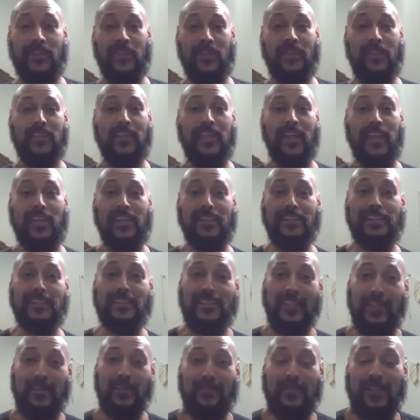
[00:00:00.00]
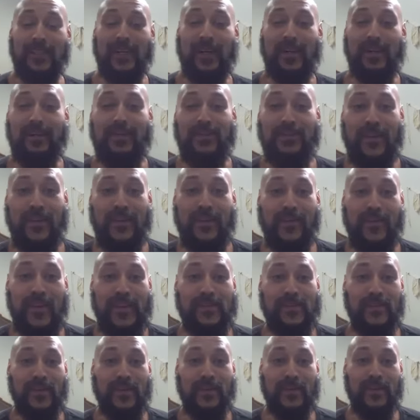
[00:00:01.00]
Ladies and gentlemen of the
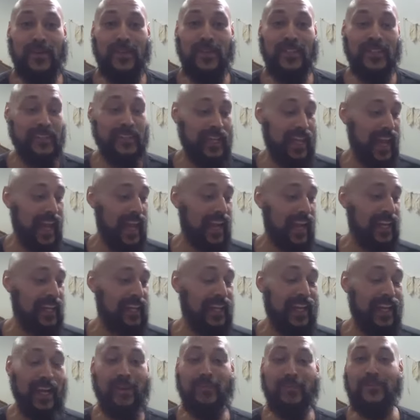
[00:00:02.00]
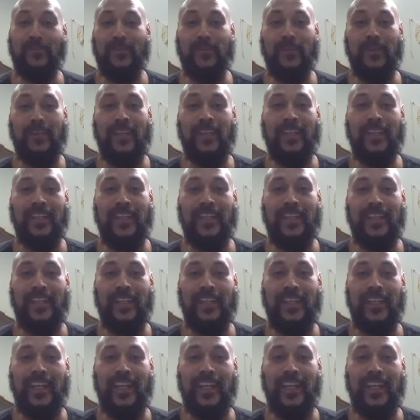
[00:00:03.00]
Facebook world and everyone